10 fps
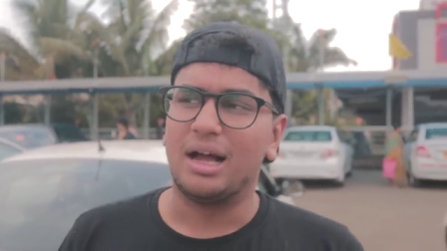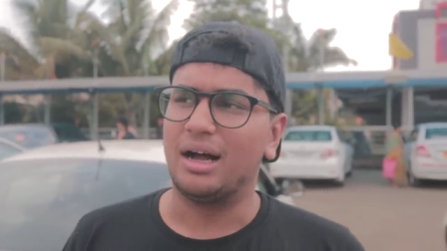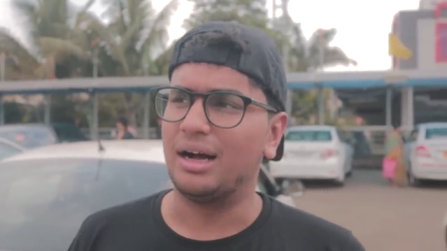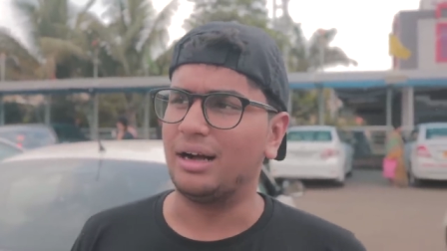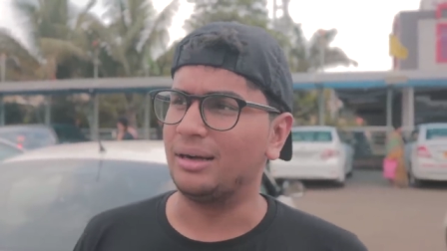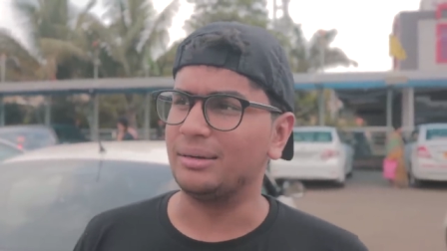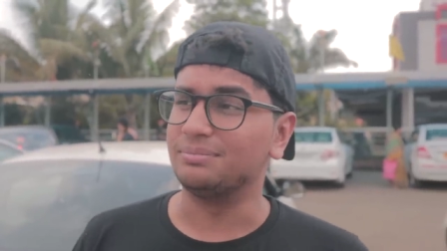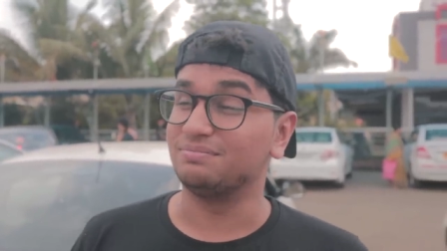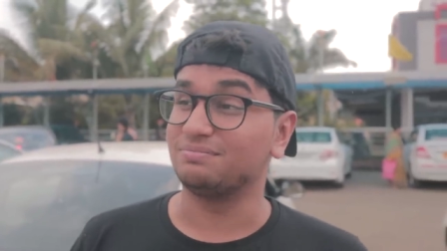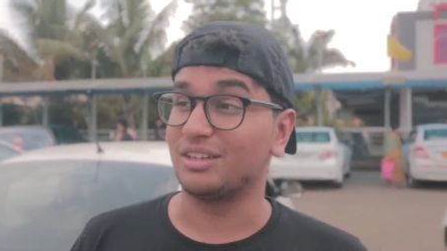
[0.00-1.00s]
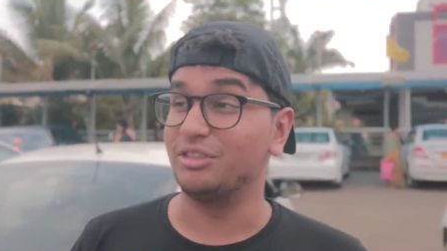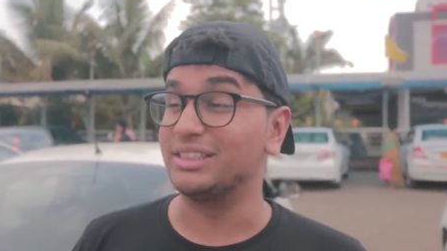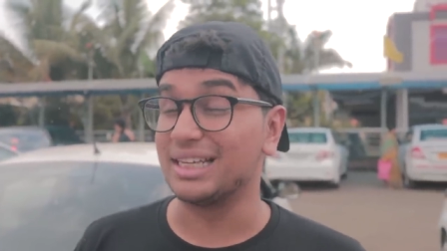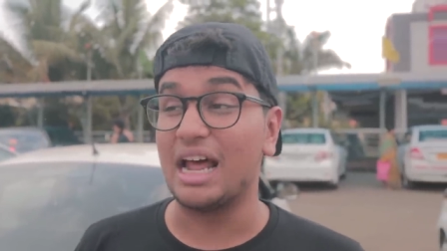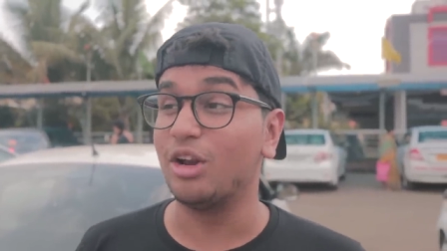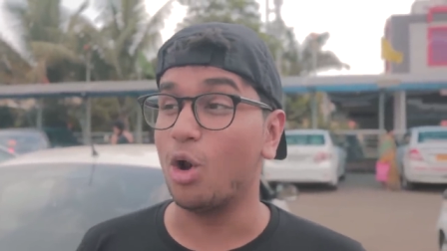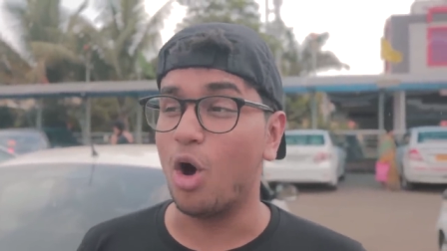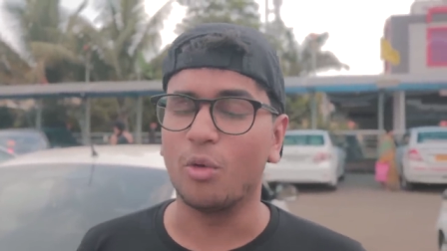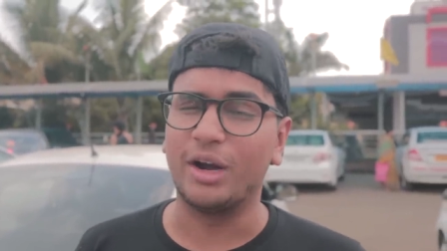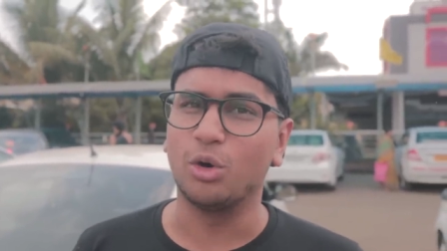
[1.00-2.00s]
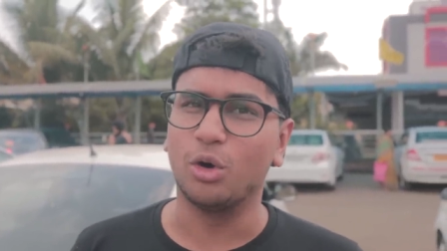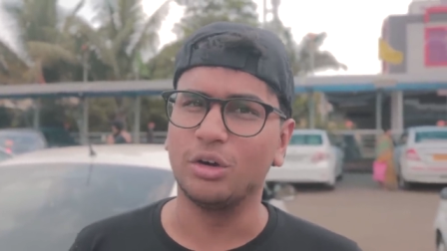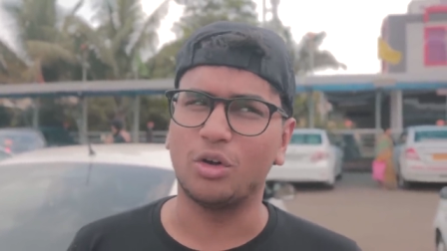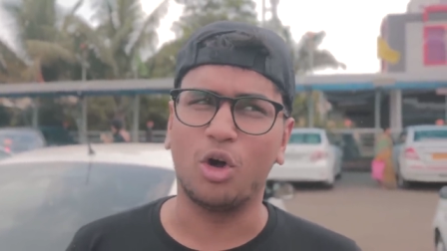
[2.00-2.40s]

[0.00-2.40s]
Uh, we still have a long way to go,